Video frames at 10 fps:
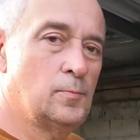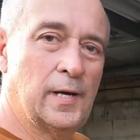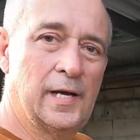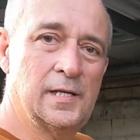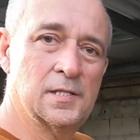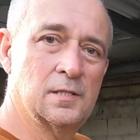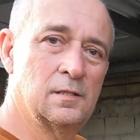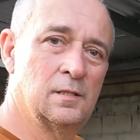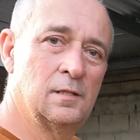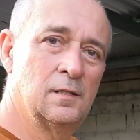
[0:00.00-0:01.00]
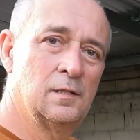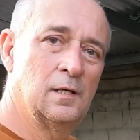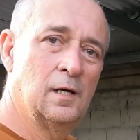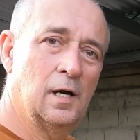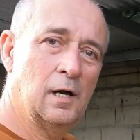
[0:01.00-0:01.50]
two bays.
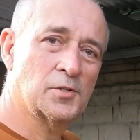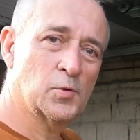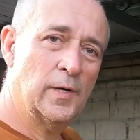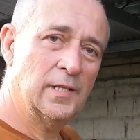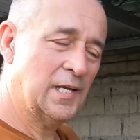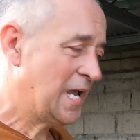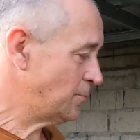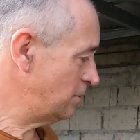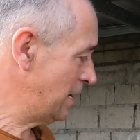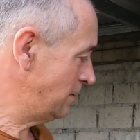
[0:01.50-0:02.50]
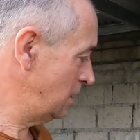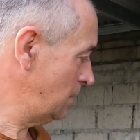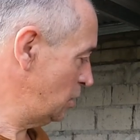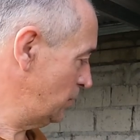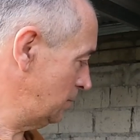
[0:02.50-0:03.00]
I'll swing the camera around in
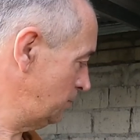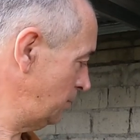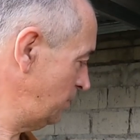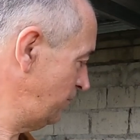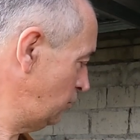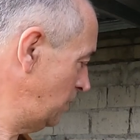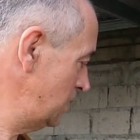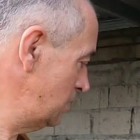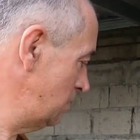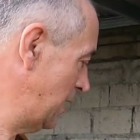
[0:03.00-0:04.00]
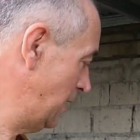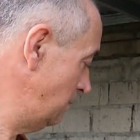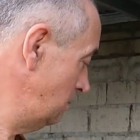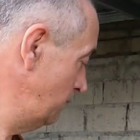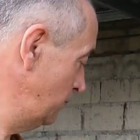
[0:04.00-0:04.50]
a moment, but before I do that,